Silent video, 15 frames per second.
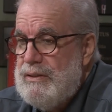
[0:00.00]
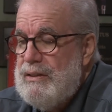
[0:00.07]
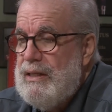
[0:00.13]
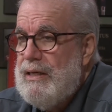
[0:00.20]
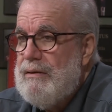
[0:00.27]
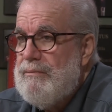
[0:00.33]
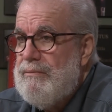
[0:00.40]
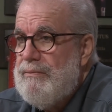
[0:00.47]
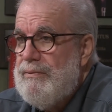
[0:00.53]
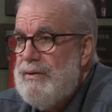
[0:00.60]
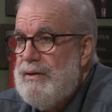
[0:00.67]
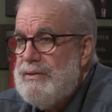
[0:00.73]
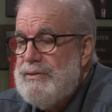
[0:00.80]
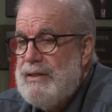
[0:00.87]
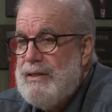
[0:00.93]
One thing.
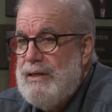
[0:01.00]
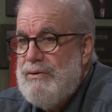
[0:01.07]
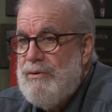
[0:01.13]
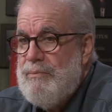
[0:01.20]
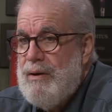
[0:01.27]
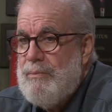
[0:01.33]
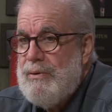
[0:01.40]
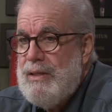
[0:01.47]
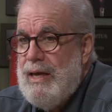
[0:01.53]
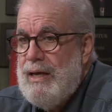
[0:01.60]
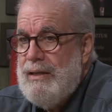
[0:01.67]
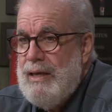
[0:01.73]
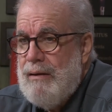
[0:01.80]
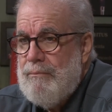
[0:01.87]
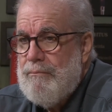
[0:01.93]
I say, can you remember
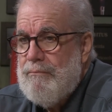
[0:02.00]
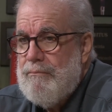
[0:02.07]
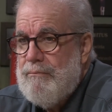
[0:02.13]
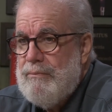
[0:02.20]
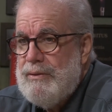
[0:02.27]
that? Yep.